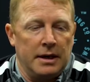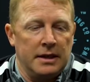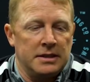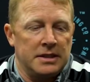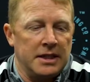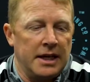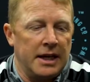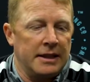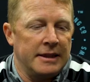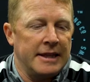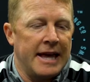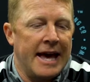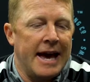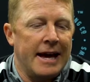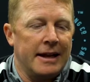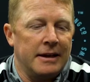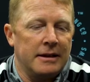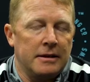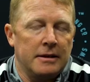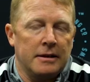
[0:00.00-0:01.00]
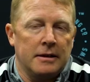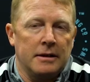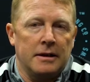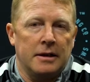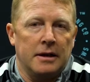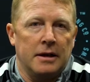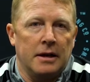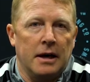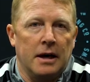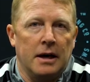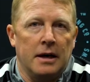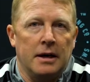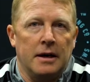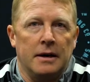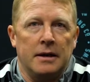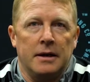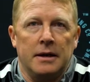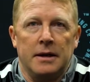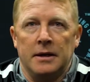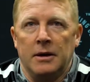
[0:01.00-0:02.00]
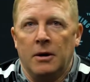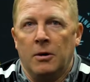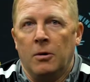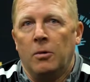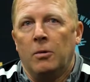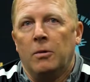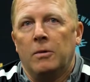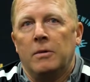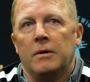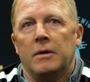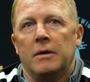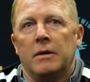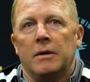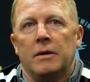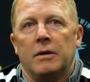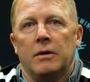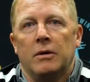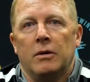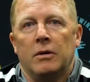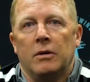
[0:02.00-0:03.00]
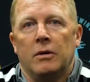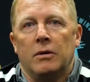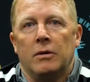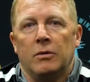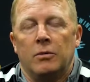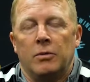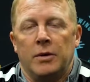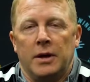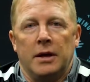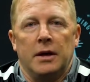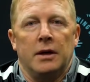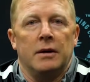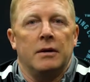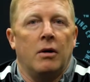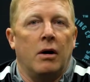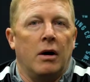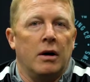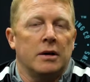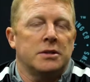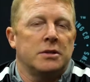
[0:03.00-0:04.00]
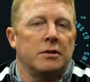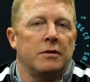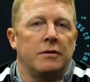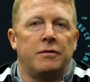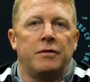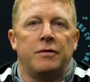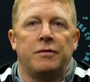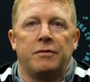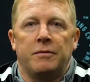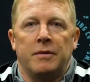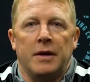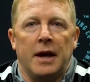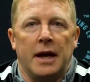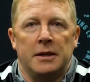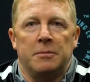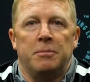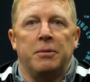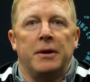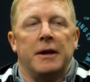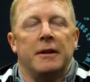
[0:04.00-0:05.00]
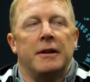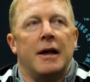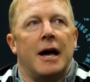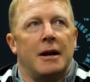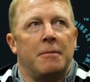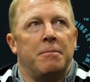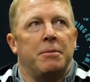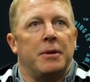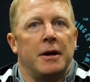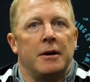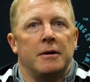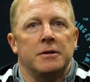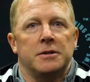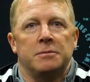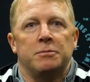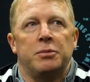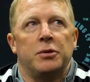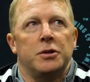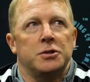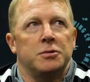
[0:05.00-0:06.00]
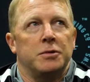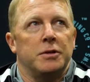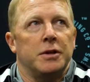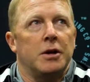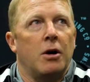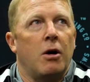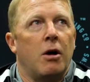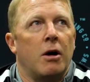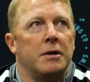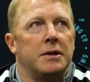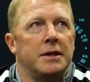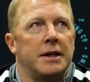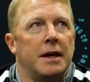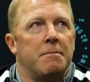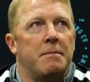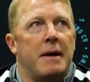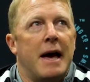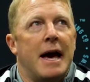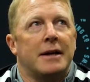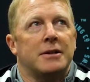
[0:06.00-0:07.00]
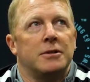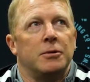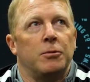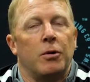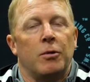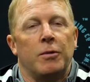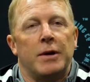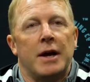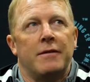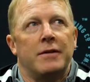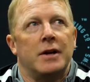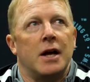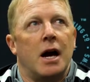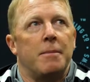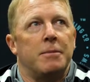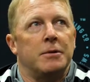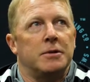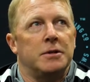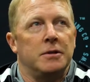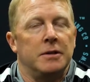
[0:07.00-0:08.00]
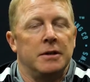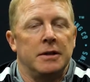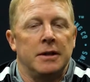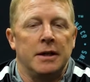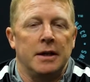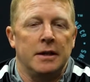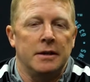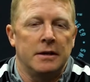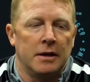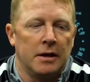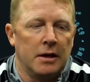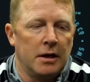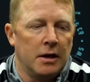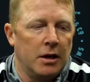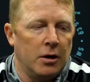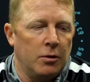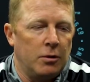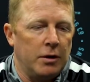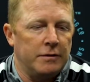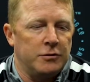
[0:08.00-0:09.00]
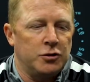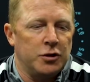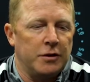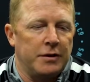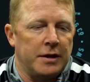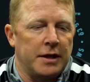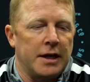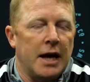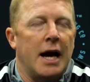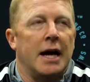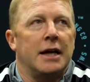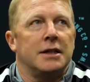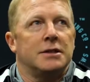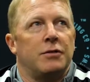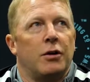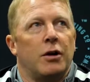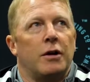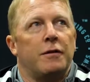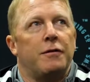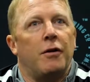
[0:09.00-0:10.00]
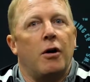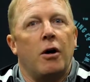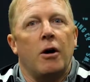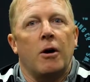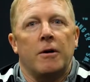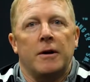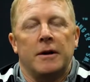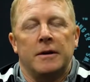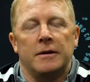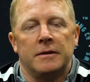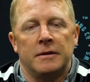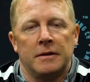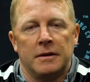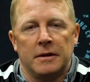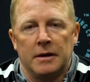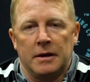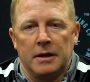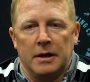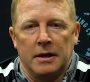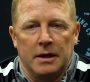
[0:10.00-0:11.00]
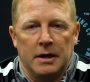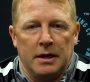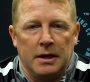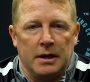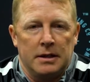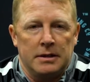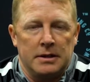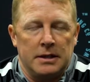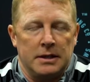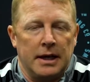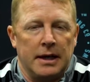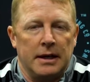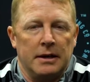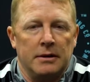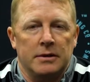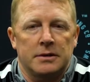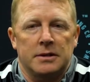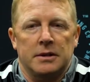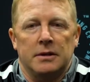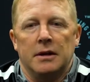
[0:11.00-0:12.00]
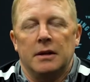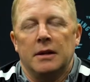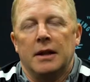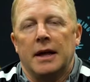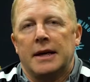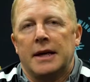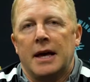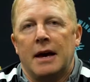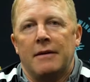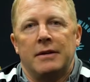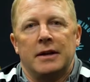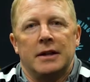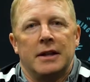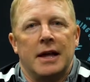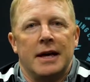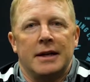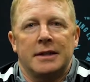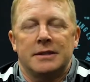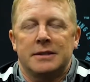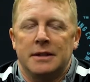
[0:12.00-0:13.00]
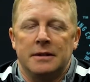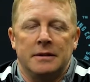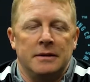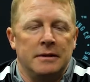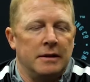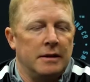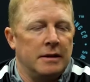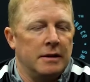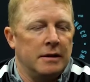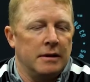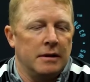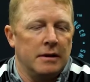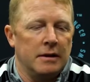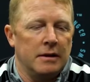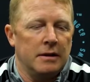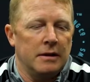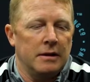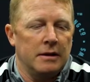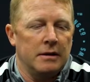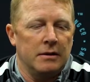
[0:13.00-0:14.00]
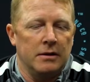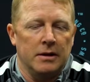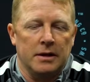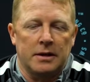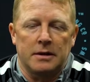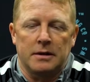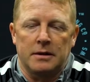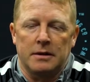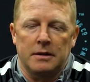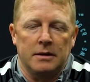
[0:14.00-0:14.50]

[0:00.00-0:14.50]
In saying that, you know, we also have had to play a lot of players and push really hard to get back to where we have an opportunity, and we've driven guys very far, and tonight it looked a little like heavy legs. And look,